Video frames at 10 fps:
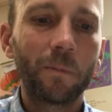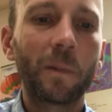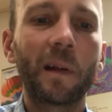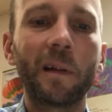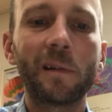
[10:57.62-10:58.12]

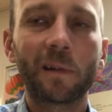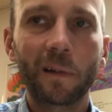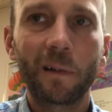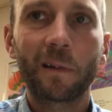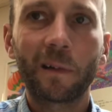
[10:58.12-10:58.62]
Page
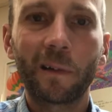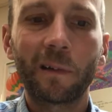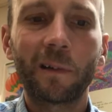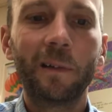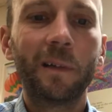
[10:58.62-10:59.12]

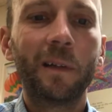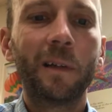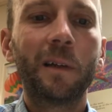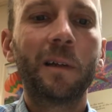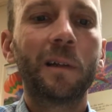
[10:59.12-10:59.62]
13
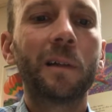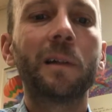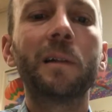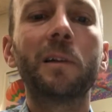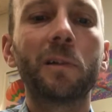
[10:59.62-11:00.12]

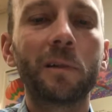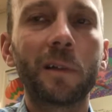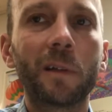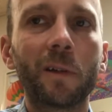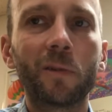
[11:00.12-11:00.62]
literally
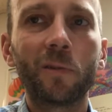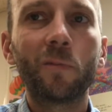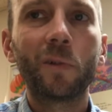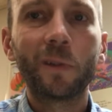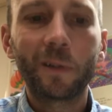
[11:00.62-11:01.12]
tells you
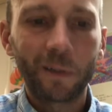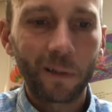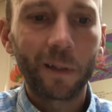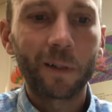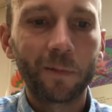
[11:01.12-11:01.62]
one
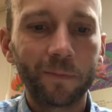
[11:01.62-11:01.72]
detail.